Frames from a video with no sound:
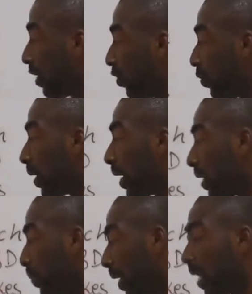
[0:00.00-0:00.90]
that you
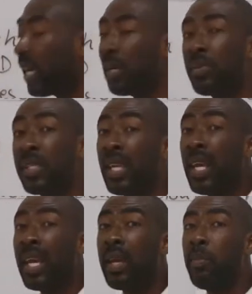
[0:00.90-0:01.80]
get becomes
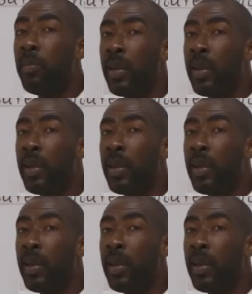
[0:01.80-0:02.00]
a